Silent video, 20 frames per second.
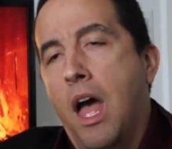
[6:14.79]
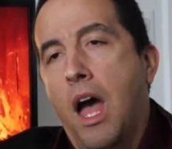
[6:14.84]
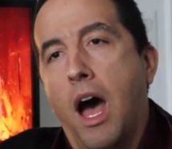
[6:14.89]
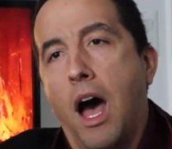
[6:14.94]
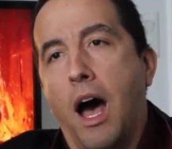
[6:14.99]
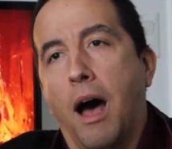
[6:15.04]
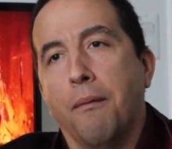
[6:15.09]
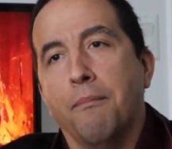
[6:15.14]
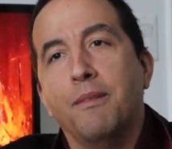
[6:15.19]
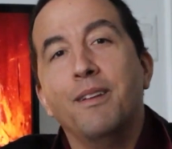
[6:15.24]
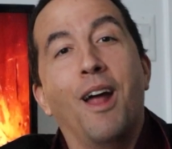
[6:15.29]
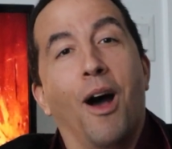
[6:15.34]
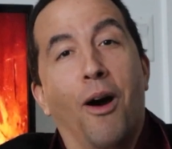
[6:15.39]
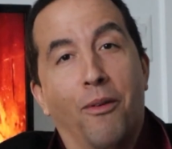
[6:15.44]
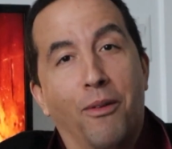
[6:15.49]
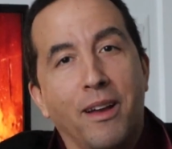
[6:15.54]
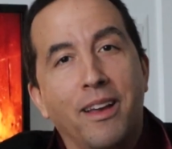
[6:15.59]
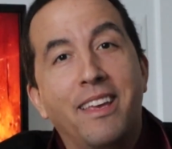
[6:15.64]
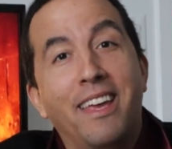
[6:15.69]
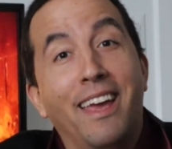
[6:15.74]

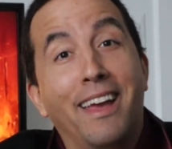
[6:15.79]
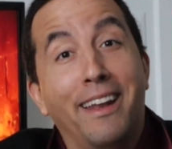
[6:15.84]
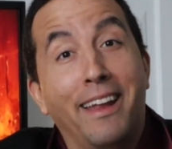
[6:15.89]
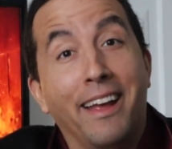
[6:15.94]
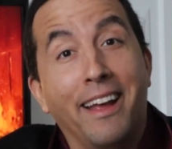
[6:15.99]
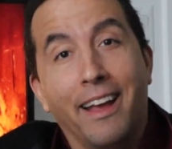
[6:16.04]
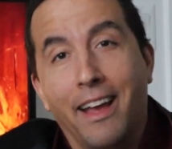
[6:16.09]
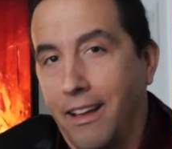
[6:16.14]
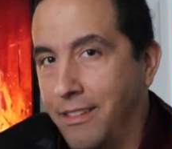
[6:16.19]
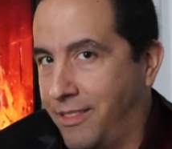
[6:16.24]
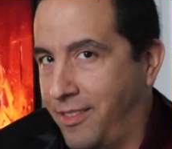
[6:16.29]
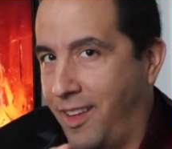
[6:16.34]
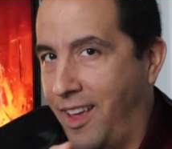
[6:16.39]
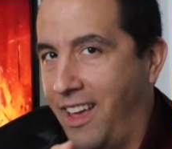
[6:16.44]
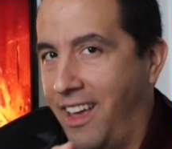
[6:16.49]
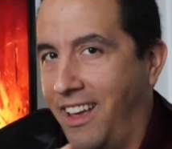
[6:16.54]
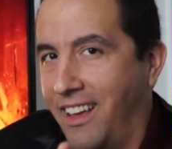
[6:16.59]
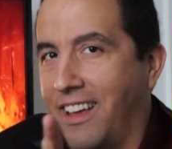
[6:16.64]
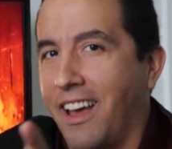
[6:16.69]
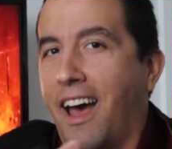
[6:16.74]
No, kidding.
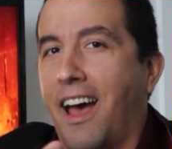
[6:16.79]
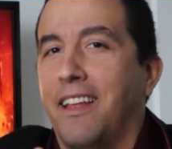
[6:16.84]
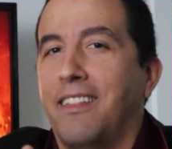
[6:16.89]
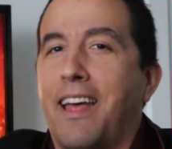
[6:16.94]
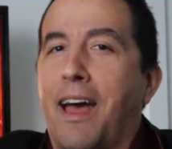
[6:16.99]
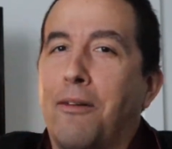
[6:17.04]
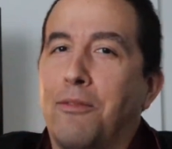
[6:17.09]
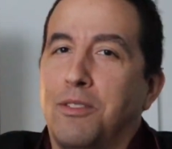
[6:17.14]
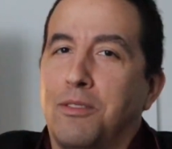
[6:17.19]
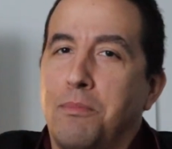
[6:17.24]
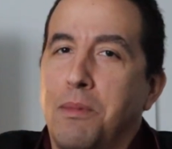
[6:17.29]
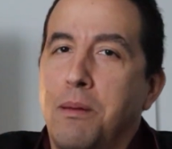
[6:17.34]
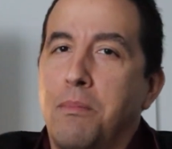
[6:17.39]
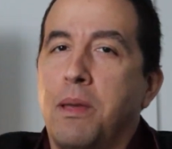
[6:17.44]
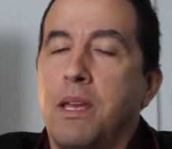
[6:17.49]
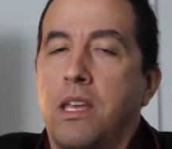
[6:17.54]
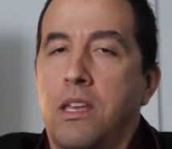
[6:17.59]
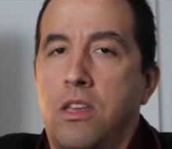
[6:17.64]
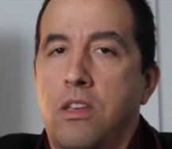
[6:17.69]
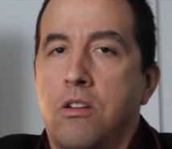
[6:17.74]
See, God, that was me
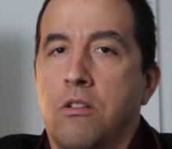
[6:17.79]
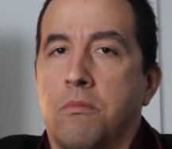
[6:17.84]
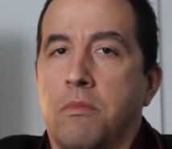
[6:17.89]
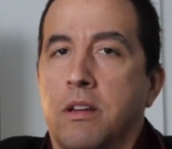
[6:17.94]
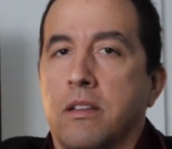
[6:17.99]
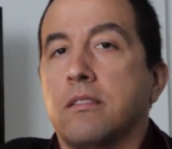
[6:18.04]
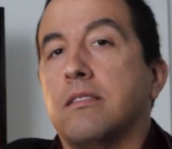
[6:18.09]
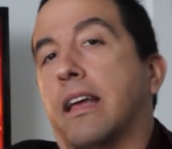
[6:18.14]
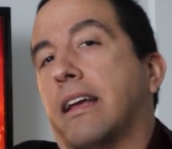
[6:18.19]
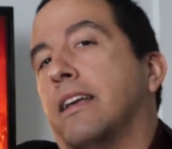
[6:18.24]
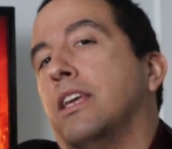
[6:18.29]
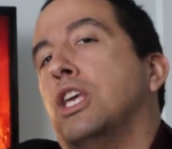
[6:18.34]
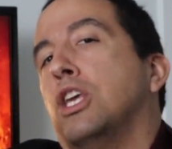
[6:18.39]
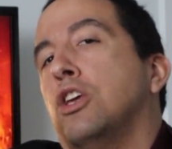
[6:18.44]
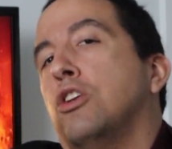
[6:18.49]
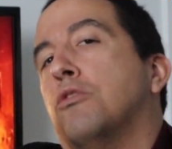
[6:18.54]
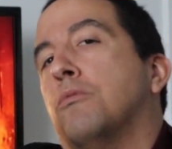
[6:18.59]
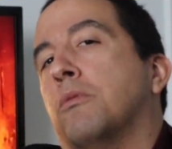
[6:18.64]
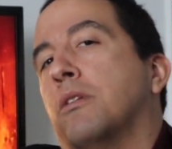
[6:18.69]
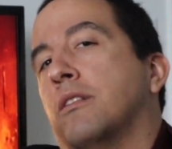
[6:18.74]
being humorous, like
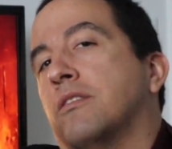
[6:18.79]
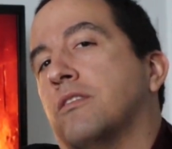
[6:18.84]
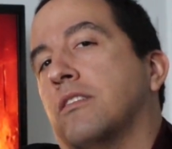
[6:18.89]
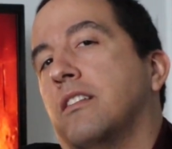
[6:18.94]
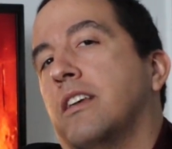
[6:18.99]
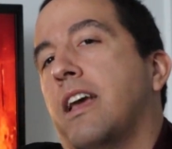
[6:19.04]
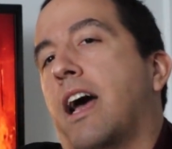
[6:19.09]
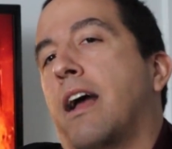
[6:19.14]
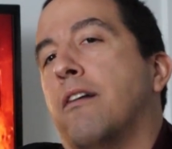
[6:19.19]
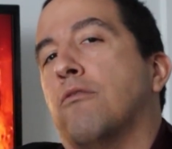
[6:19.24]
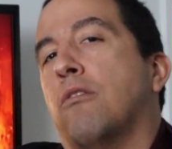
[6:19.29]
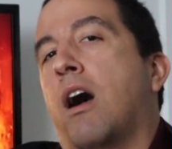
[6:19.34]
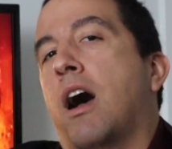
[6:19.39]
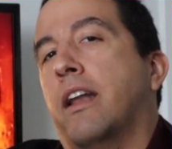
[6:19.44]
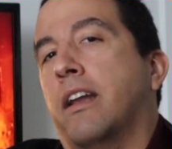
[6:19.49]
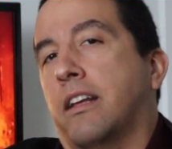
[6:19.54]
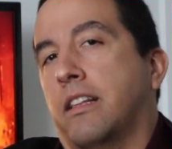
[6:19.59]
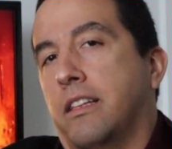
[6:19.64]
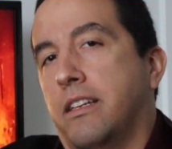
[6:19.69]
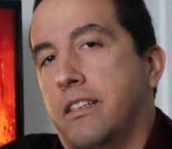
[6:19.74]
humorously,
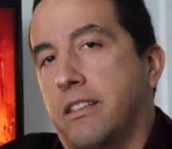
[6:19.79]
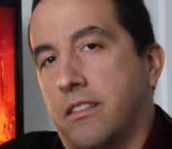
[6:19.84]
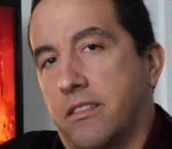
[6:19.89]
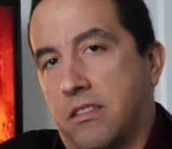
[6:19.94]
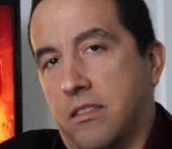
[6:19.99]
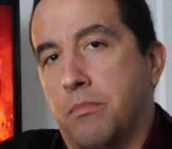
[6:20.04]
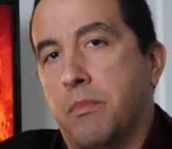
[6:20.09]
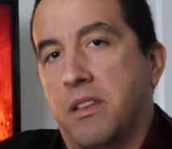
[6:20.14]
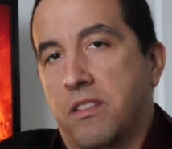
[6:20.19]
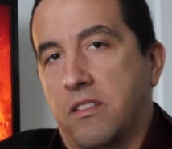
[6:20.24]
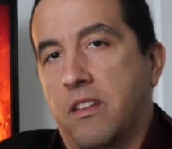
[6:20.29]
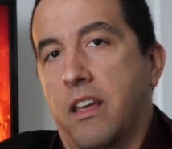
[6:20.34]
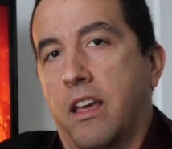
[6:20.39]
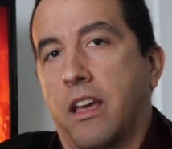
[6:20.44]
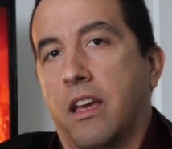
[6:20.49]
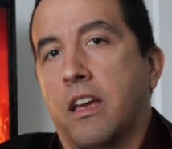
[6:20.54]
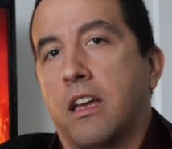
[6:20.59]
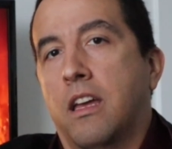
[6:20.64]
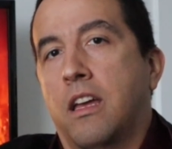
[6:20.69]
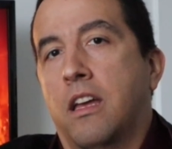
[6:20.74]
ironically
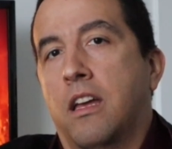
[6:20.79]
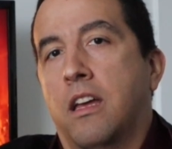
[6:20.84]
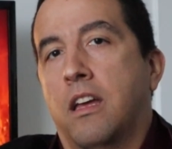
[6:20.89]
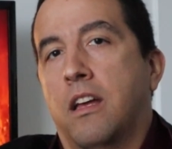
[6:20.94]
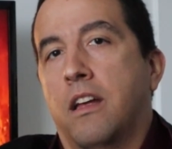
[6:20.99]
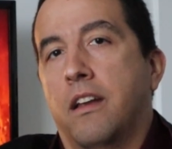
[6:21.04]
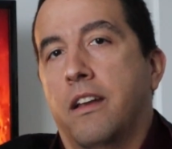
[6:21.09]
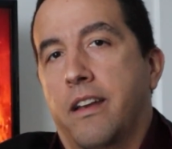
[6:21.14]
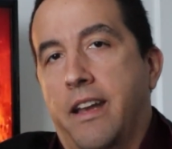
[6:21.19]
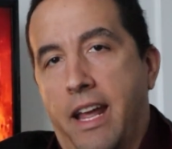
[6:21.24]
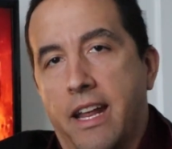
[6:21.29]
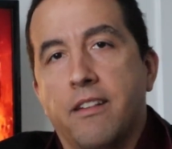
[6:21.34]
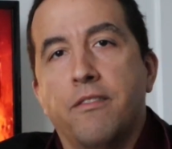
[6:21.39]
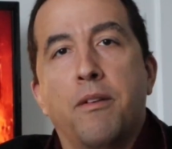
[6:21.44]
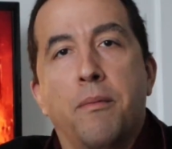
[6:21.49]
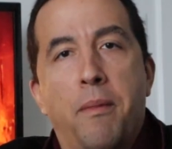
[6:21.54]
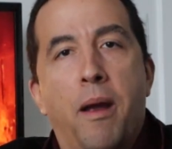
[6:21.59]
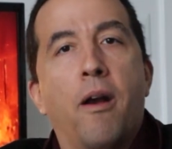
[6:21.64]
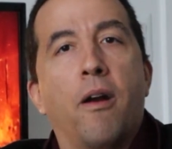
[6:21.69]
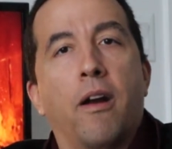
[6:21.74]
dismissing
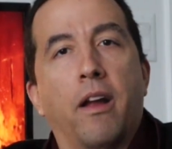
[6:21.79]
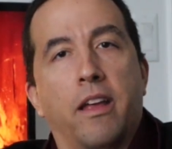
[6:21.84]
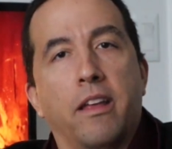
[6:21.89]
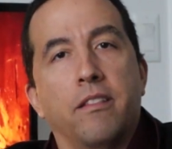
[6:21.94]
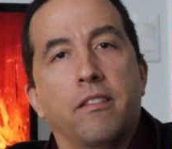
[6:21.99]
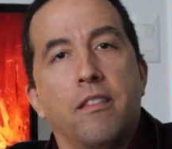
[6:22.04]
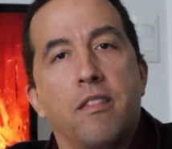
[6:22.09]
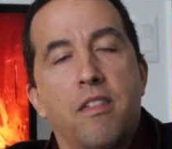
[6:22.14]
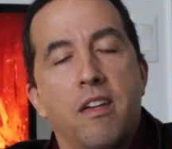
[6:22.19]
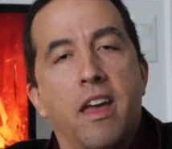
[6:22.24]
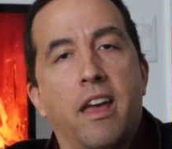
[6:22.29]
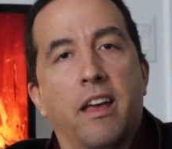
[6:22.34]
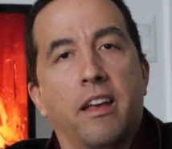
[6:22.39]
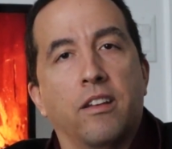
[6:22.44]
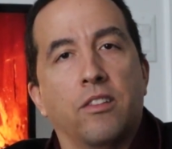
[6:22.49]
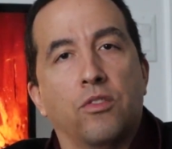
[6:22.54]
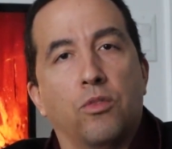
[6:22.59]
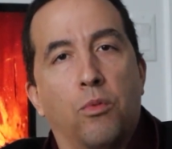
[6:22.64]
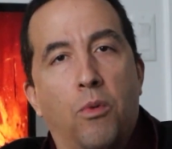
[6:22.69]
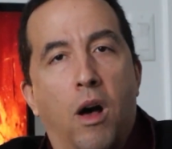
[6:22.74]
Native American
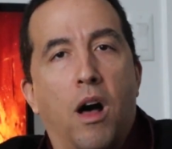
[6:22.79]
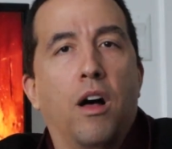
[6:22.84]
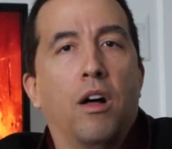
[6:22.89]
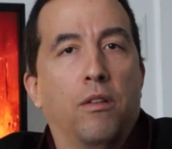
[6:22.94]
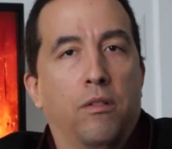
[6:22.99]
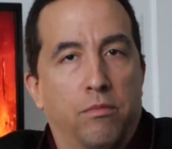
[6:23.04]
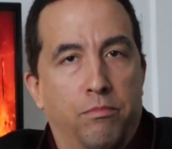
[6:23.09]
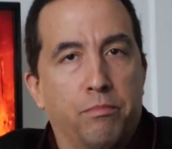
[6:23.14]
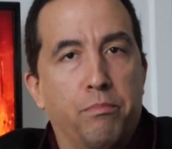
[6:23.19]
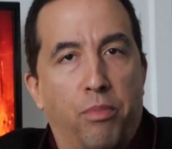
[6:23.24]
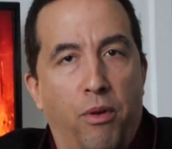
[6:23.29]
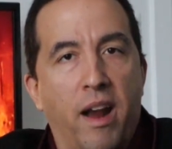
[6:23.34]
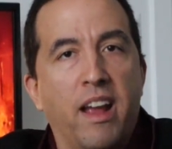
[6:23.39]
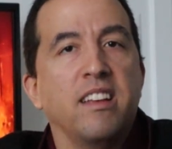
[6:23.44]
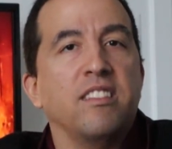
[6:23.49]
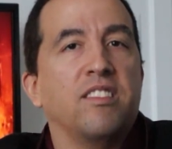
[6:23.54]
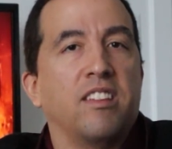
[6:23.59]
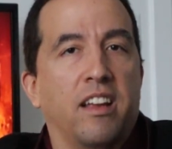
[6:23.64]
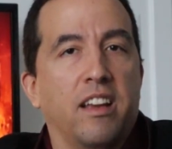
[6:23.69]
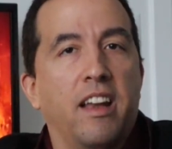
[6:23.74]
things while
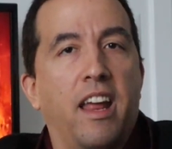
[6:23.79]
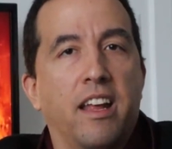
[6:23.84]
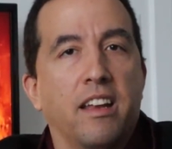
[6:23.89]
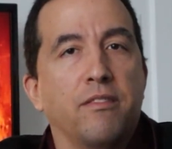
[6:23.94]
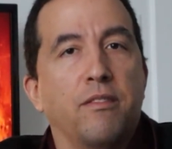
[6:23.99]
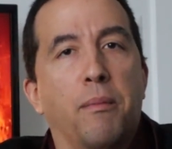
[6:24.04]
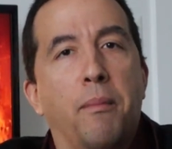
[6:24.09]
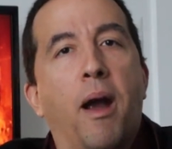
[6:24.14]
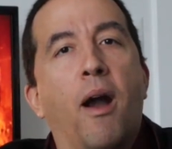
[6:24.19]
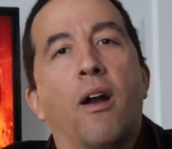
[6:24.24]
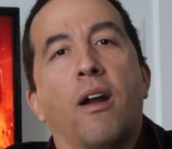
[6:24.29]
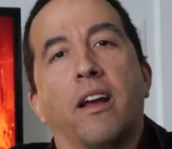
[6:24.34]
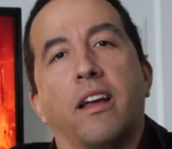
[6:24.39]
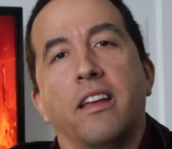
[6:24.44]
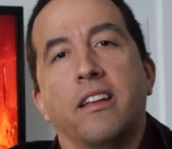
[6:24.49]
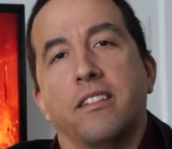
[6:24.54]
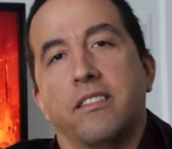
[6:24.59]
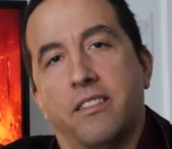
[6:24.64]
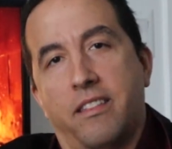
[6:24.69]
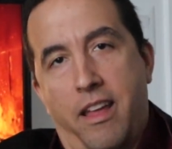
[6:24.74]
praising Native
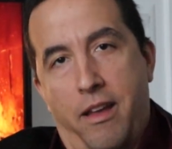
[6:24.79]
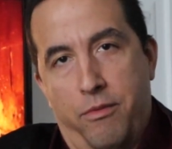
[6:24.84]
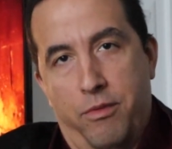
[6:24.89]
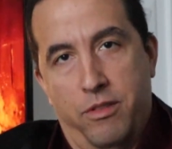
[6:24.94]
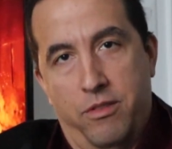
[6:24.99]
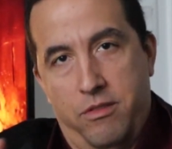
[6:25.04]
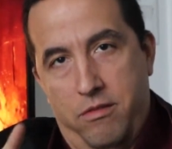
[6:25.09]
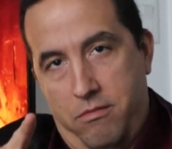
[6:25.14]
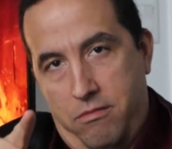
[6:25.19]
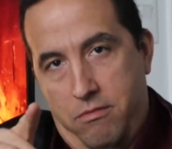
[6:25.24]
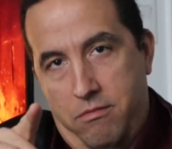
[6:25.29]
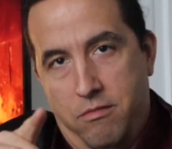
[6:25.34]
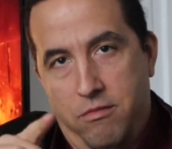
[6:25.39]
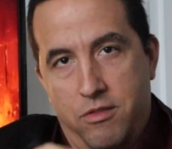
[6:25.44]
Americans. That was